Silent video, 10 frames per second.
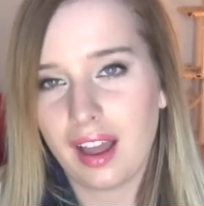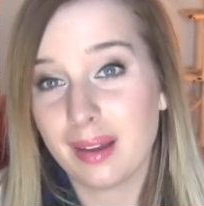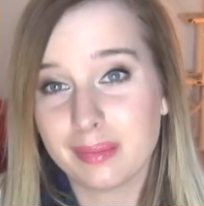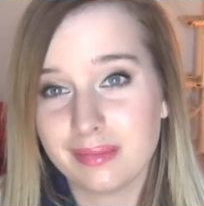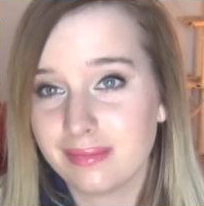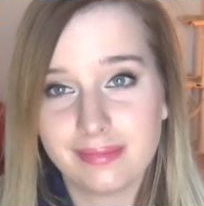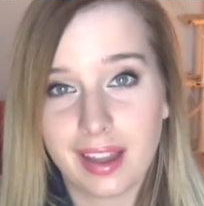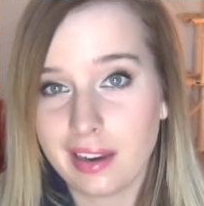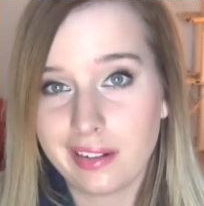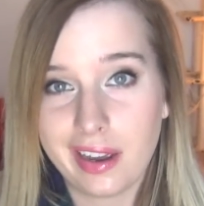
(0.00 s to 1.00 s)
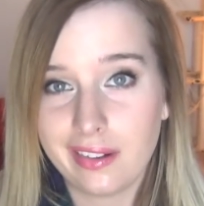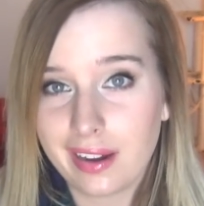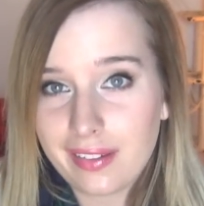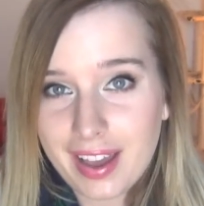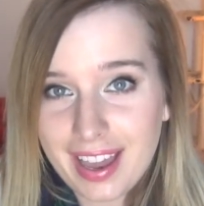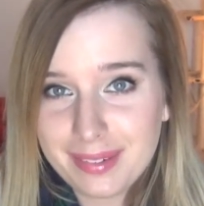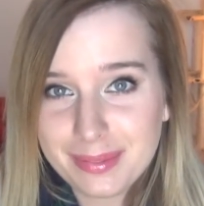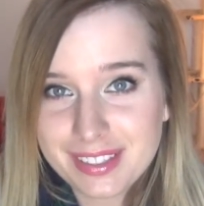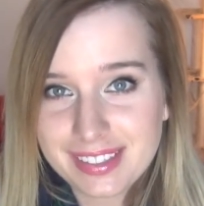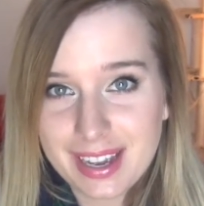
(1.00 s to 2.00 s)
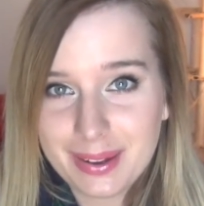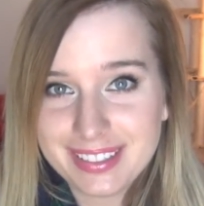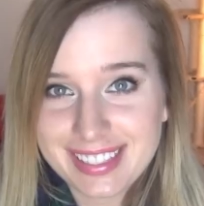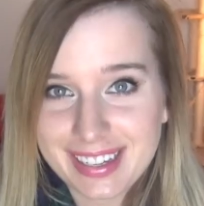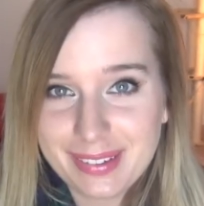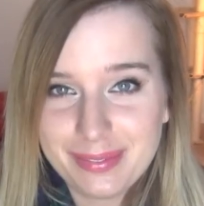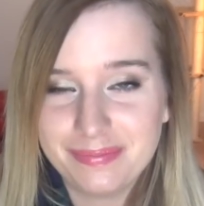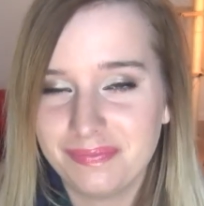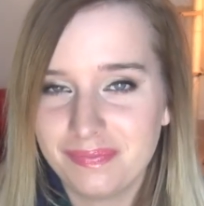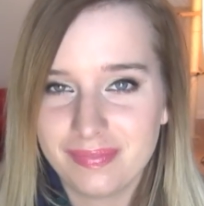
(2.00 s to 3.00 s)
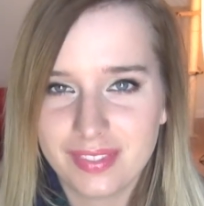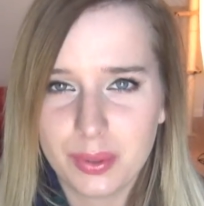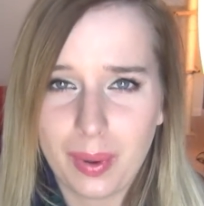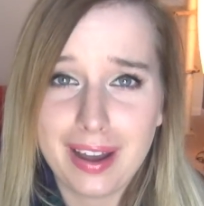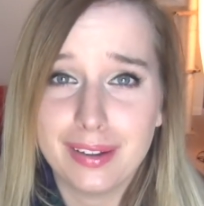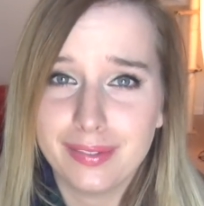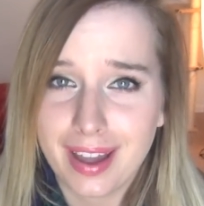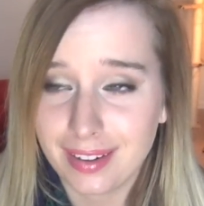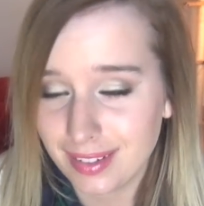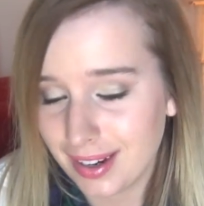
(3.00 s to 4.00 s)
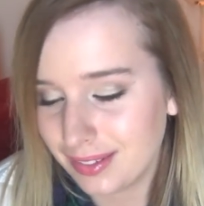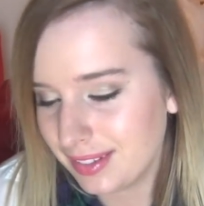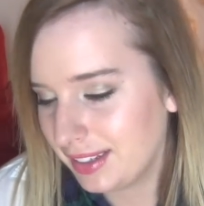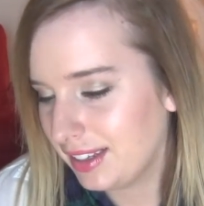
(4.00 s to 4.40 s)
I don't know. I've had them since I was like 12. I don't know.